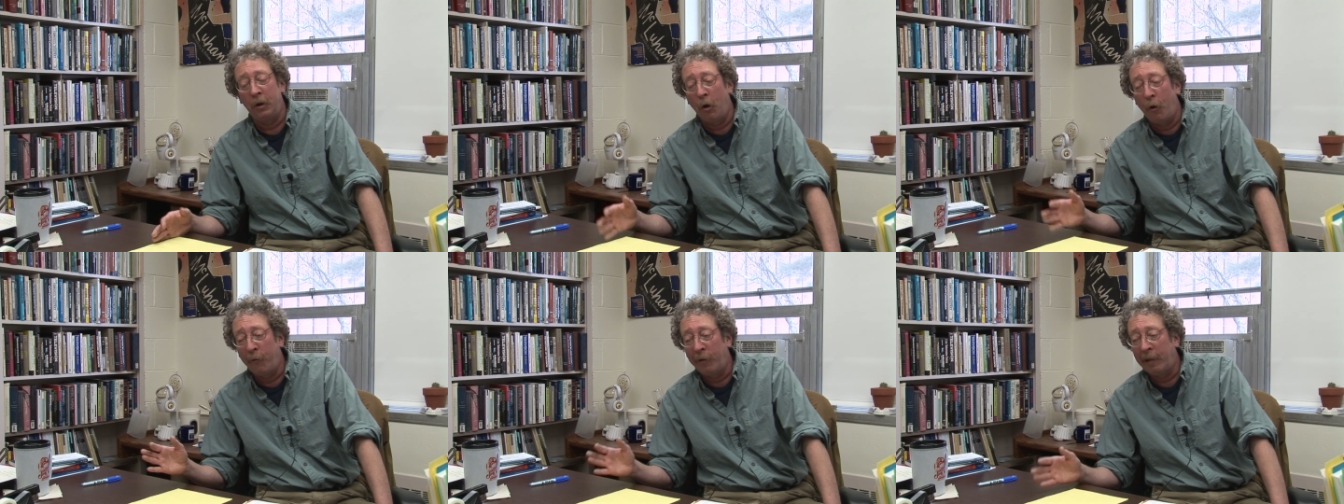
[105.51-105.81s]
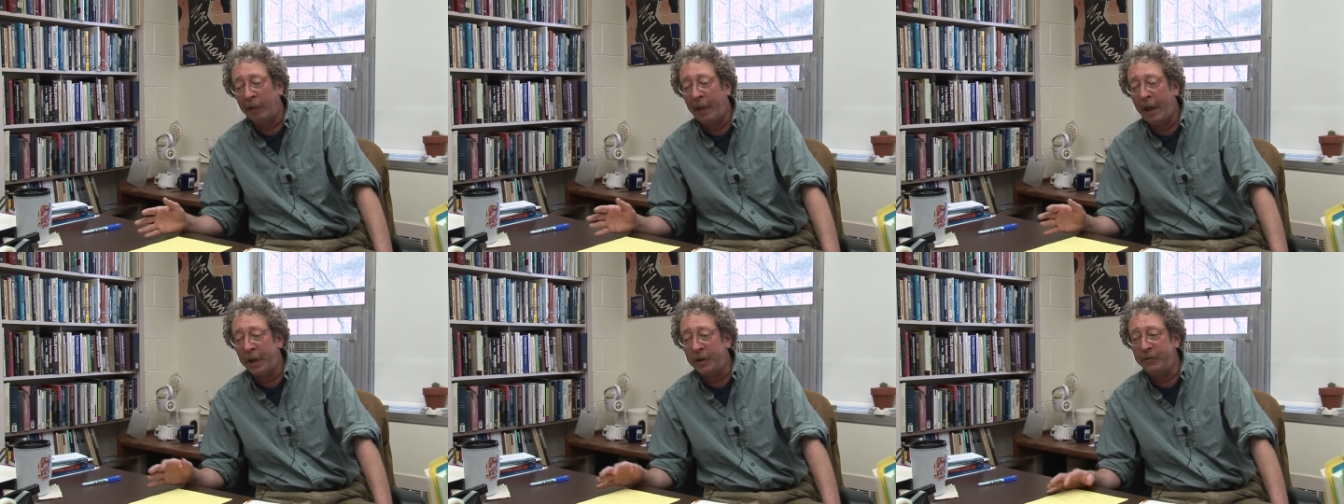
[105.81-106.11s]
over the
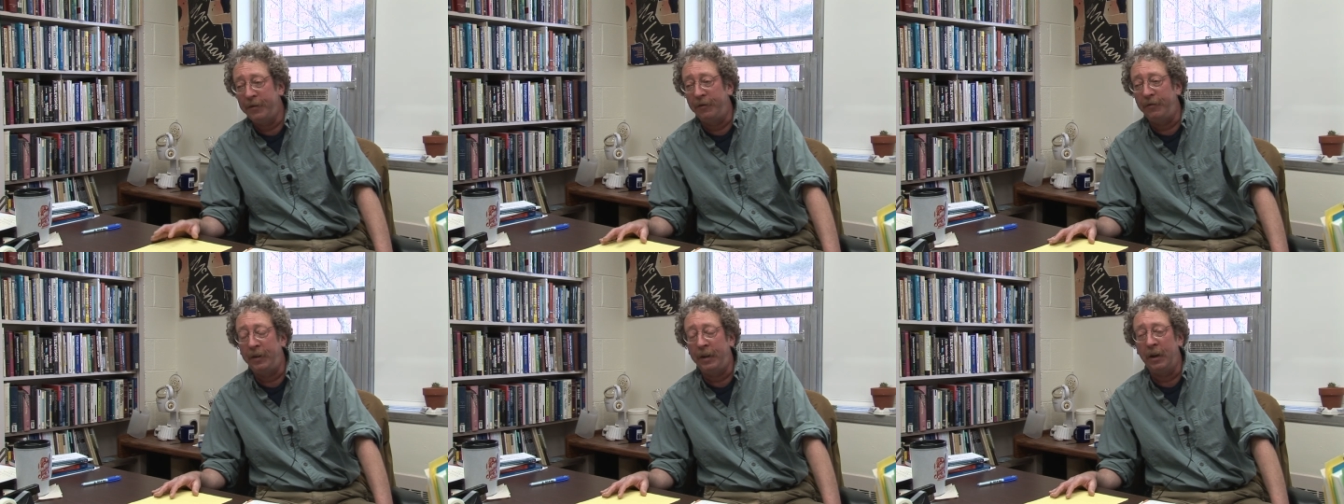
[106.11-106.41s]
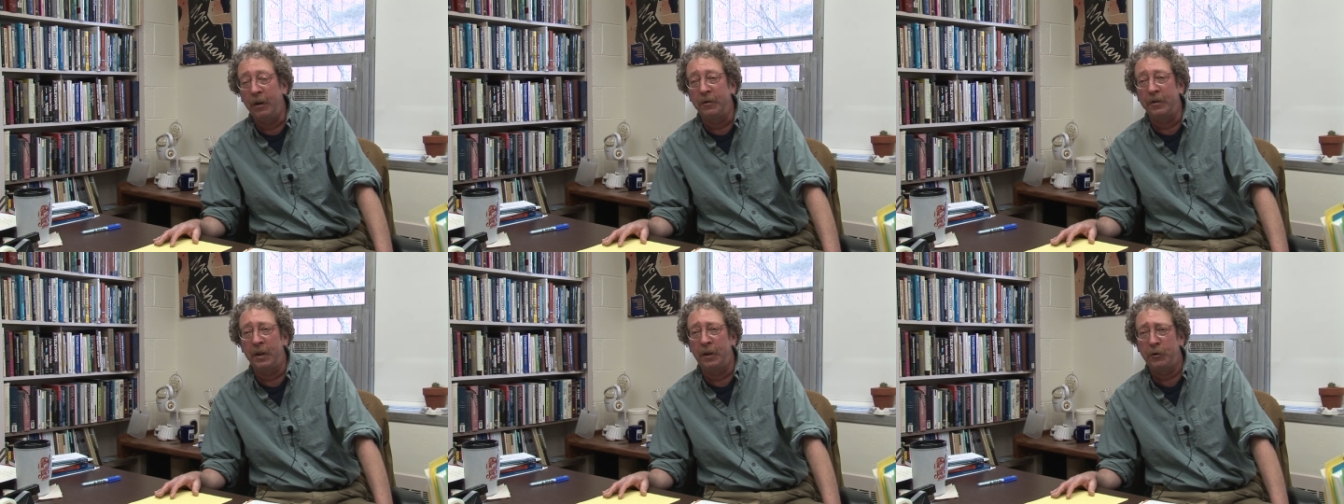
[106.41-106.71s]
last 50
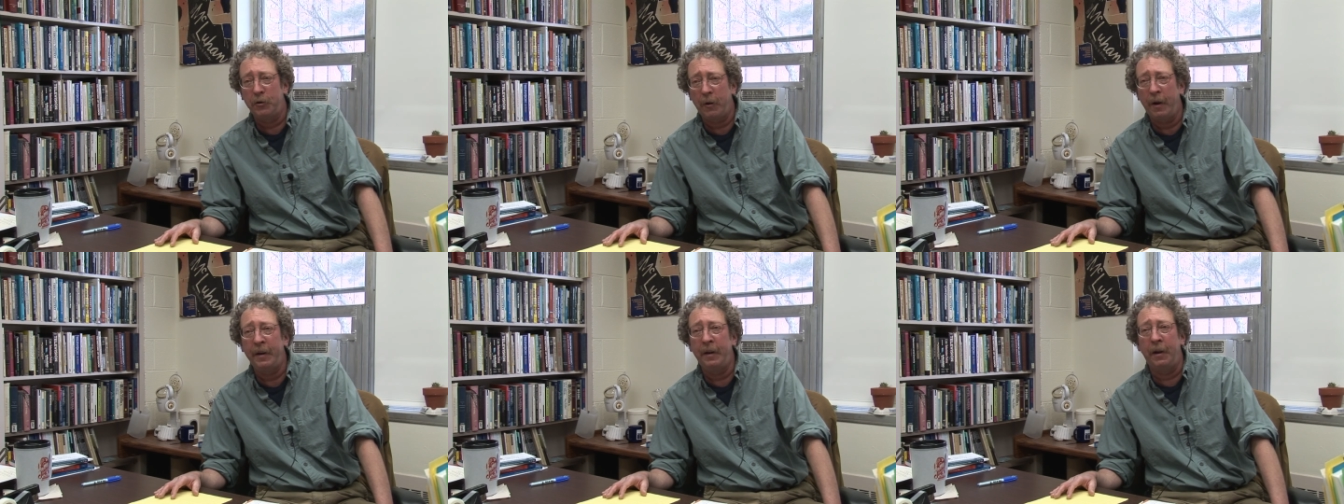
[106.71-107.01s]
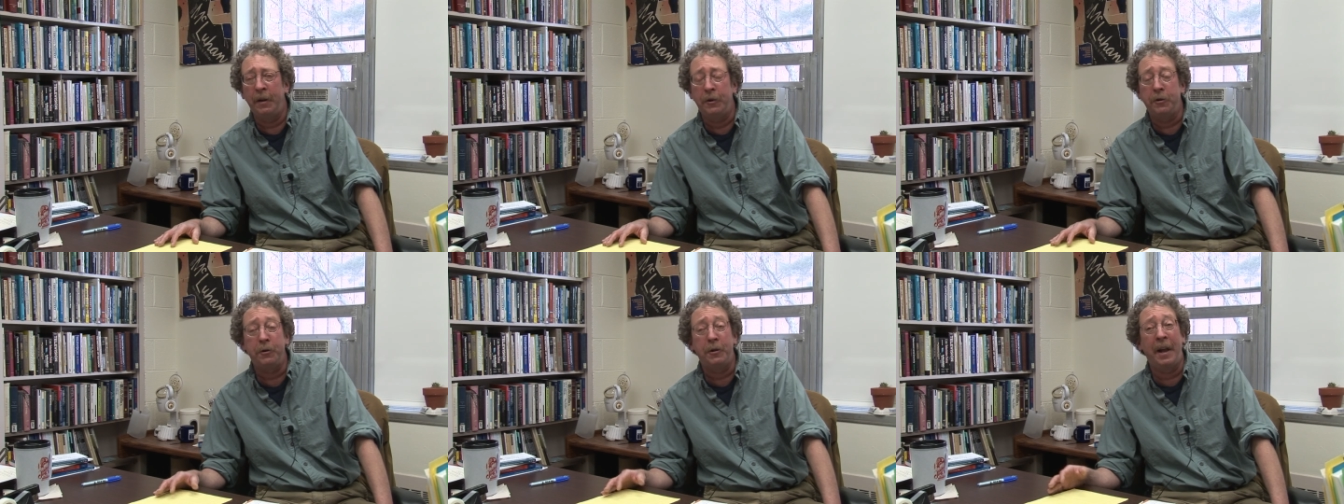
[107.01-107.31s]
years on trying to
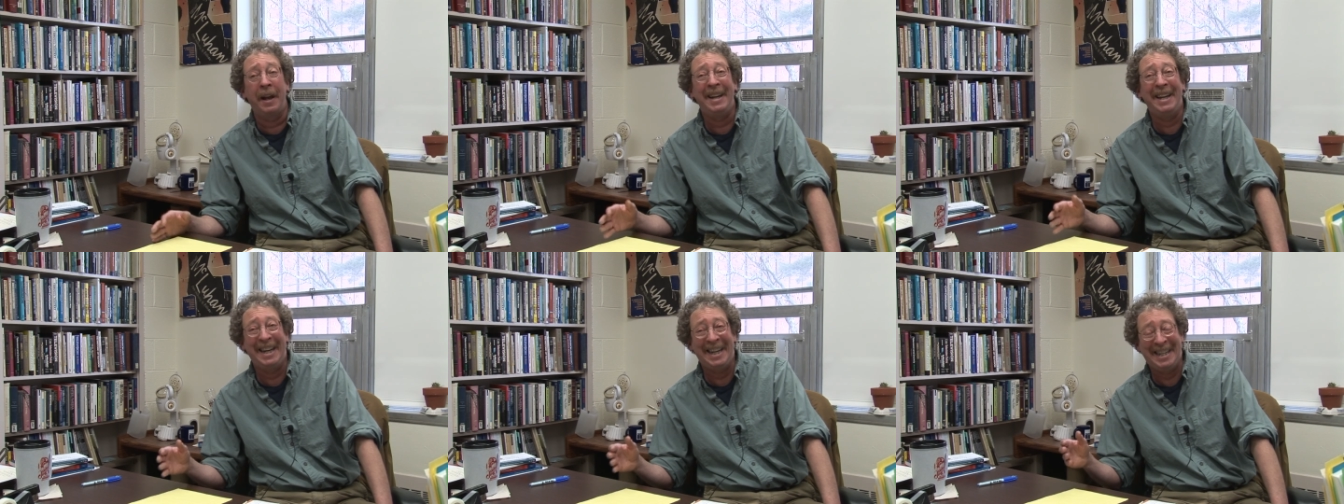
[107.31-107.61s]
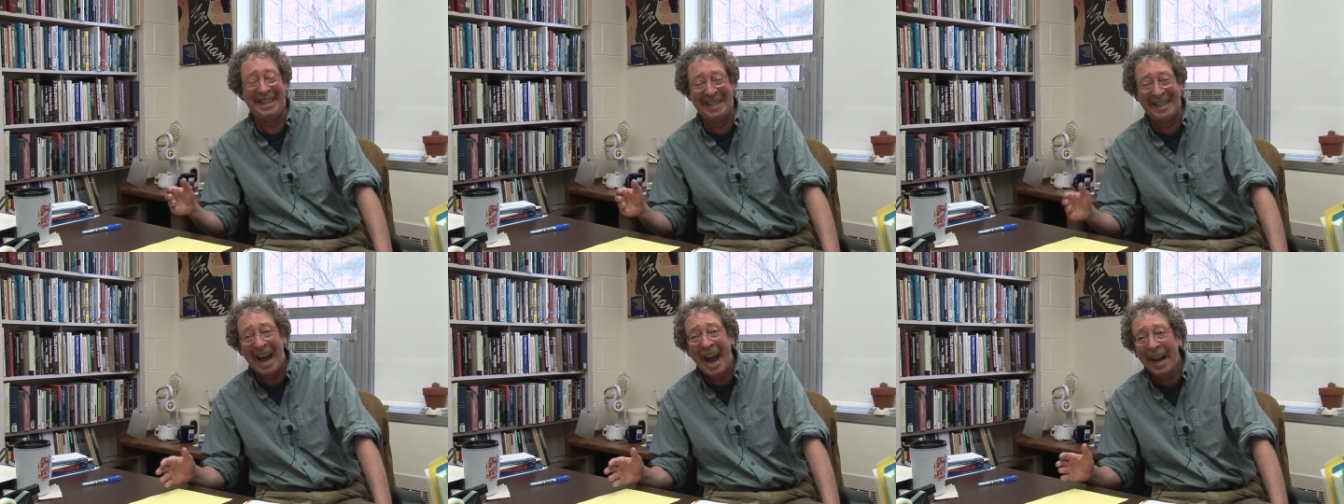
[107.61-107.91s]
understand
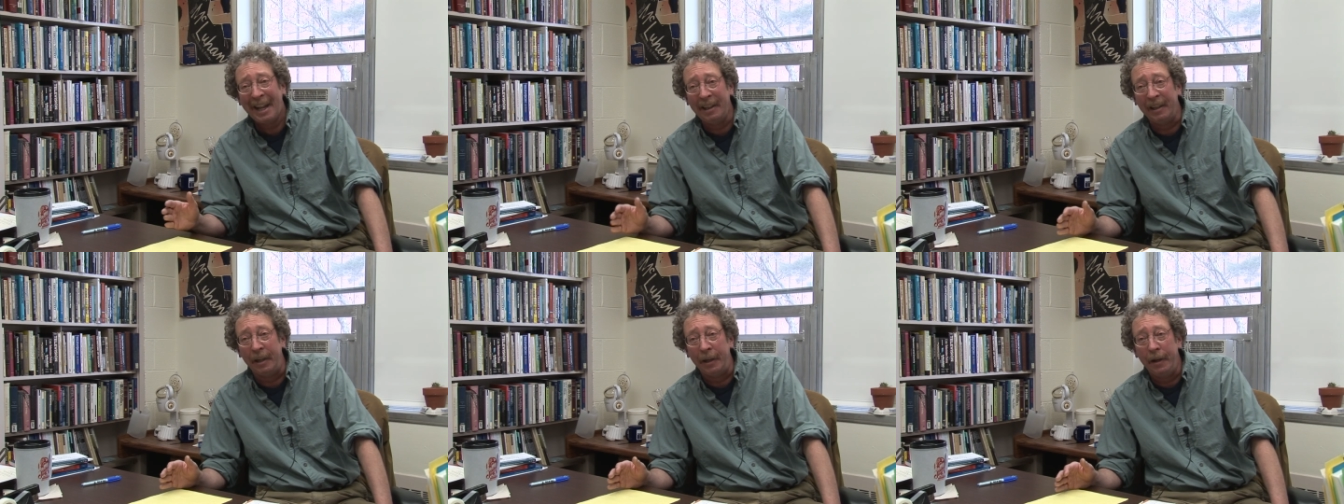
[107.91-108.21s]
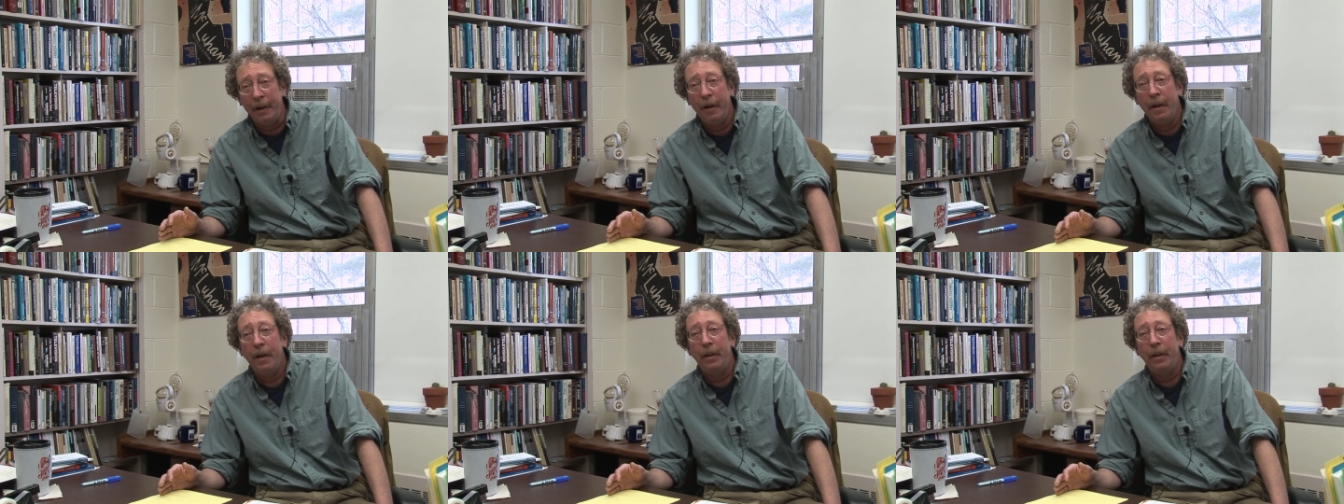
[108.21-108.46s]
exactly